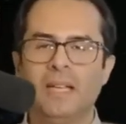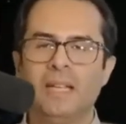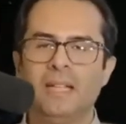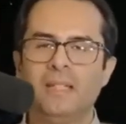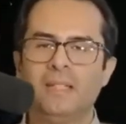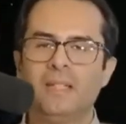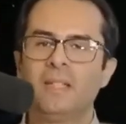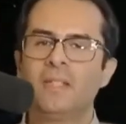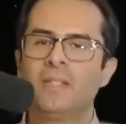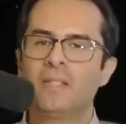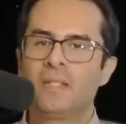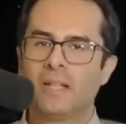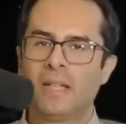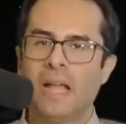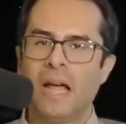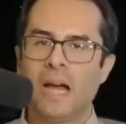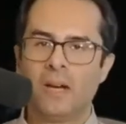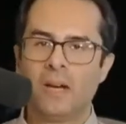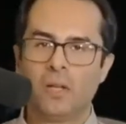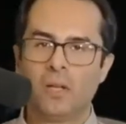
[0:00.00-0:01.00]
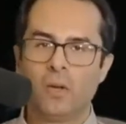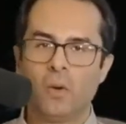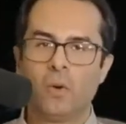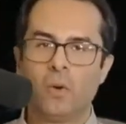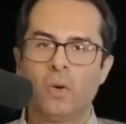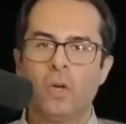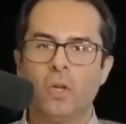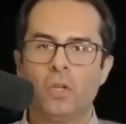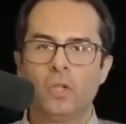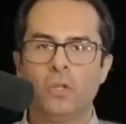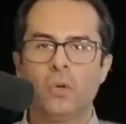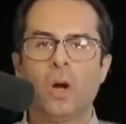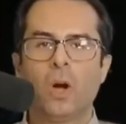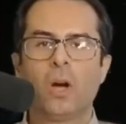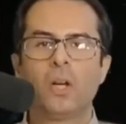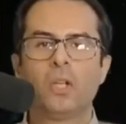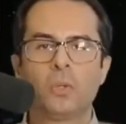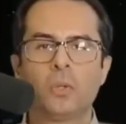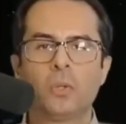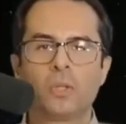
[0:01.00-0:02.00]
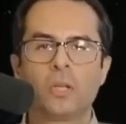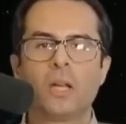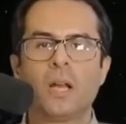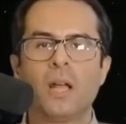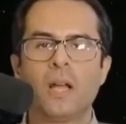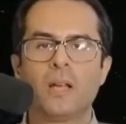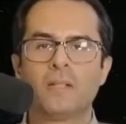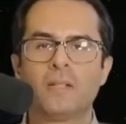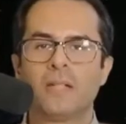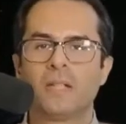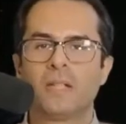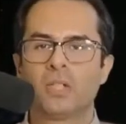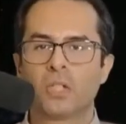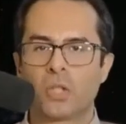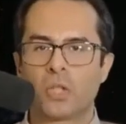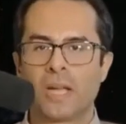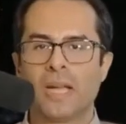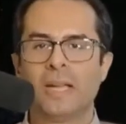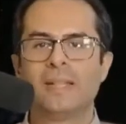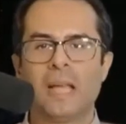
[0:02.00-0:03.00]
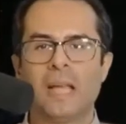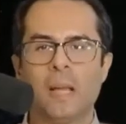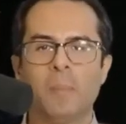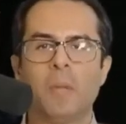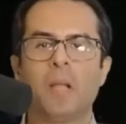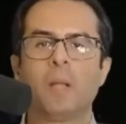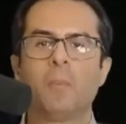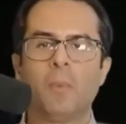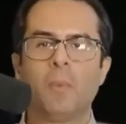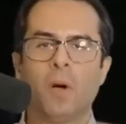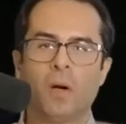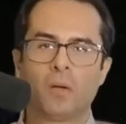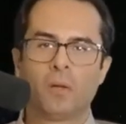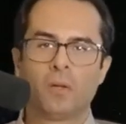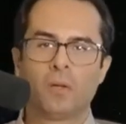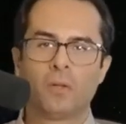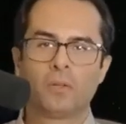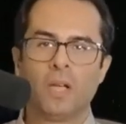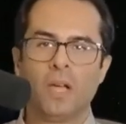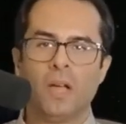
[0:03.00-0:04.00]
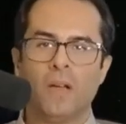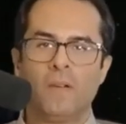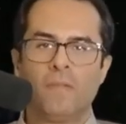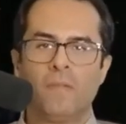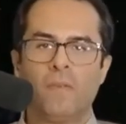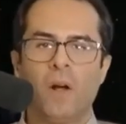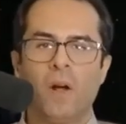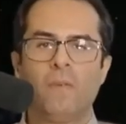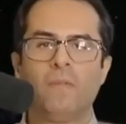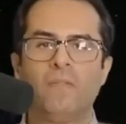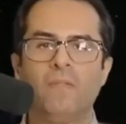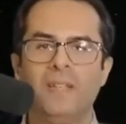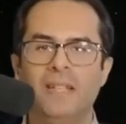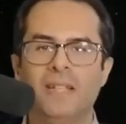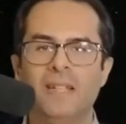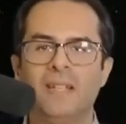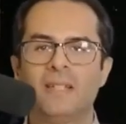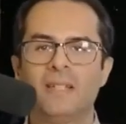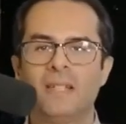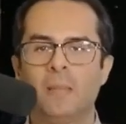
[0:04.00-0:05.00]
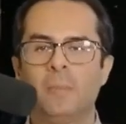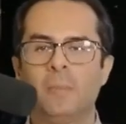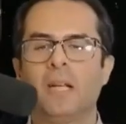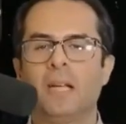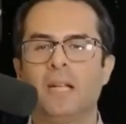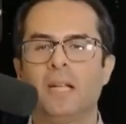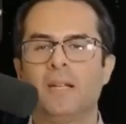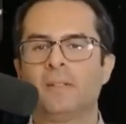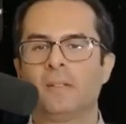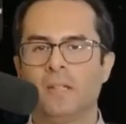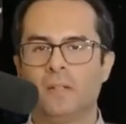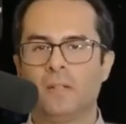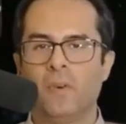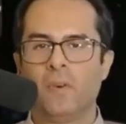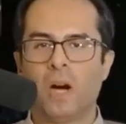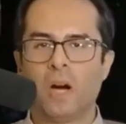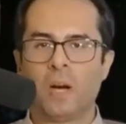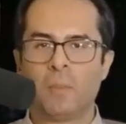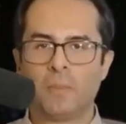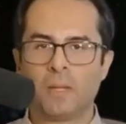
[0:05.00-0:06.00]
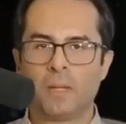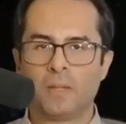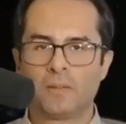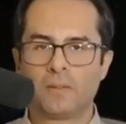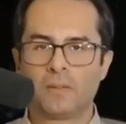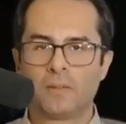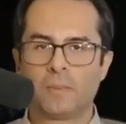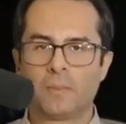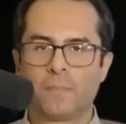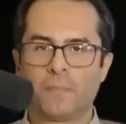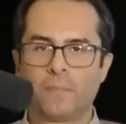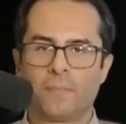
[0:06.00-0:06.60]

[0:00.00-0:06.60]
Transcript: In this scenario, you are utilizing trained ML models from within simulated environments.